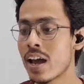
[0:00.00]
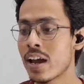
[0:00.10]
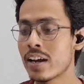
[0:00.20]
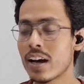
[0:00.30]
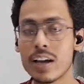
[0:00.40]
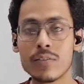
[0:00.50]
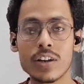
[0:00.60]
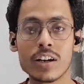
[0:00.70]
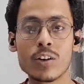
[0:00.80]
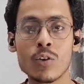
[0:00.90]
And I have
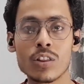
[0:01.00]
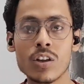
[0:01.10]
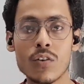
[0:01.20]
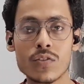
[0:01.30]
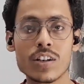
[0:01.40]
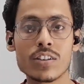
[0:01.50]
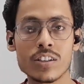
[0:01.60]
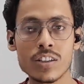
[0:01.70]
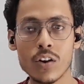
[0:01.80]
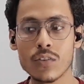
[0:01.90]
reacted on the official
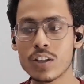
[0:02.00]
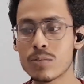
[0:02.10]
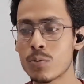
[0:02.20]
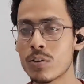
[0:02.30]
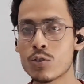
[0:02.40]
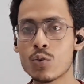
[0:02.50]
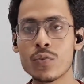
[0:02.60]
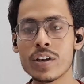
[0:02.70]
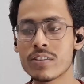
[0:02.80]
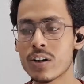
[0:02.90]
teaser of this movie 2
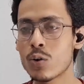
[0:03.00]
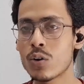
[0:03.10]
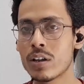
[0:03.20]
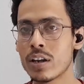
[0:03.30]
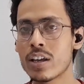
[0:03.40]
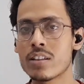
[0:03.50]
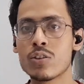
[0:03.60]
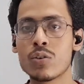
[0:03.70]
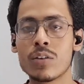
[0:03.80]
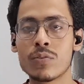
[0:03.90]
weeks ago. In case
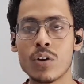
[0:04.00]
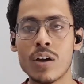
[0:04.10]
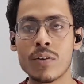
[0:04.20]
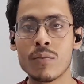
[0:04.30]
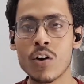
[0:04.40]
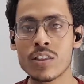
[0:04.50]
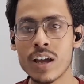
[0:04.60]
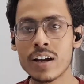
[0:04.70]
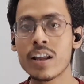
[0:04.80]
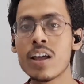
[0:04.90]
if you haven't watched
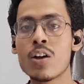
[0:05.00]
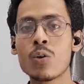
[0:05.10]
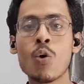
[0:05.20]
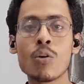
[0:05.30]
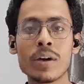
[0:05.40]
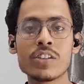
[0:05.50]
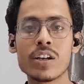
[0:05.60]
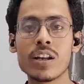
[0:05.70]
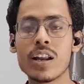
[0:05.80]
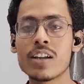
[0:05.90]
that, go on my
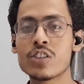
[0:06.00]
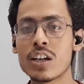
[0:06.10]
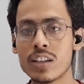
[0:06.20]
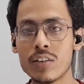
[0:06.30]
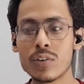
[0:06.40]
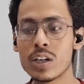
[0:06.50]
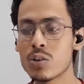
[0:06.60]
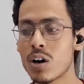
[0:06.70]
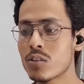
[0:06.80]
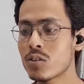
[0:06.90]
channel and check that video
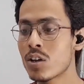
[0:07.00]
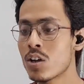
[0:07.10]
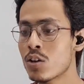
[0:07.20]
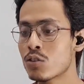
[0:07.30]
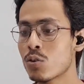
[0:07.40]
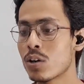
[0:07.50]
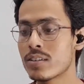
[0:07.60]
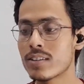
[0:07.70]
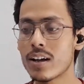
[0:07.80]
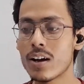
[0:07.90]
out. So
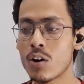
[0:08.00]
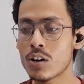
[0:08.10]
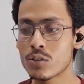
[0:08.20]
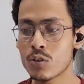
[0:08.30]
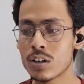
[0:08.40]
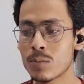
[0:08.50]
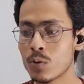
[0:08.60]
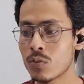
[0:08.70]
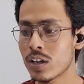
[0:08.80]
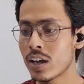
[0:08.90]
it's a horror genre
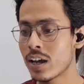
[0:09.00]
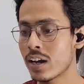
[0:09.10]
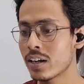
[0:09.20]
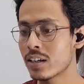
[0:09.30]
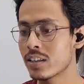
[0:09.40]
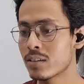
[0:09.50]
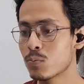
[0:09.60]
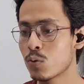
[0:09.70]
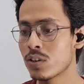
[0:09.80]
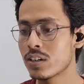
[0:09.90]
movie, and this
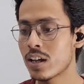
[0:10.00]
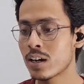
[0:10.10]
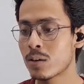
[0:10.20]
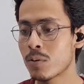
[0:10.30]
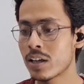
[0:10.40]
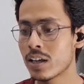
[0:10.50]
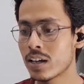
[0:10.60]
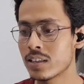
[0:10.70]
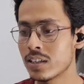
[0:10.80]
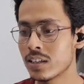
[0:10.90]
movie directed by
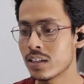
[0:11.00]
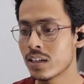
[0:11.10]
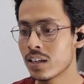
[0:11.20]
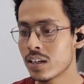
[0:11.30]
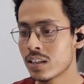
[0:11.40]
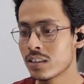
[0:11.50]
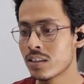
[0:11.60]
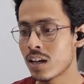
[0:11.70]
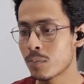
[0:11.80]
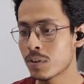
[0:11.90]
Adhi
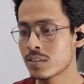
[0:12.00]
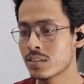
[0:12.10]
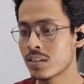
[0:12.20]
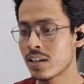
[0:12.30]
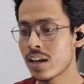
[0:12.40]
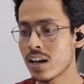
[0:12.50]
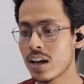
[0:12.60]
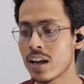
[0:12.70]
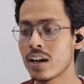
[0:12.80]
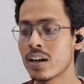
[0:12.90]
Dharmastriya
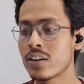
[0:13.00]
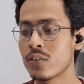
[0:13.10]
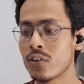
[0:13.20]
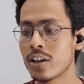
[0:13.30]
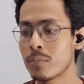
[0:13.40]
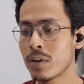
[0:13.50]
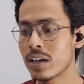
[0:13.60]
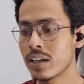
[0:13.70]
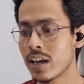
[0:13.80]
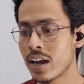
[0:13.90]
and written
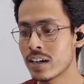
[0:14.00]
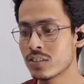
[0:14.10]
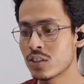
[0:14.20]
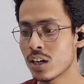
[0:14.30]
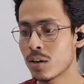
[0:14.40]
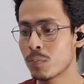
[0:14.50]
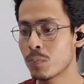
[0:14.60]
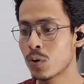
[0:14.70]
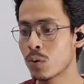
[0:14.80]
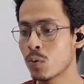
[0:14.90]
by Anja
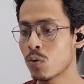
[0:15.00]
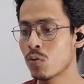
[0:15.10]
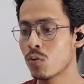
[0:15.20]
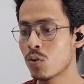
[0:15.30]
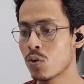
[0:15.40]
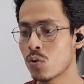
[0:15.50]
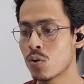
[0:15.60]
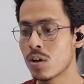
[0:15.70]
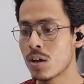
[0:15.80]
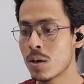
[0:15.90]
Prabowo.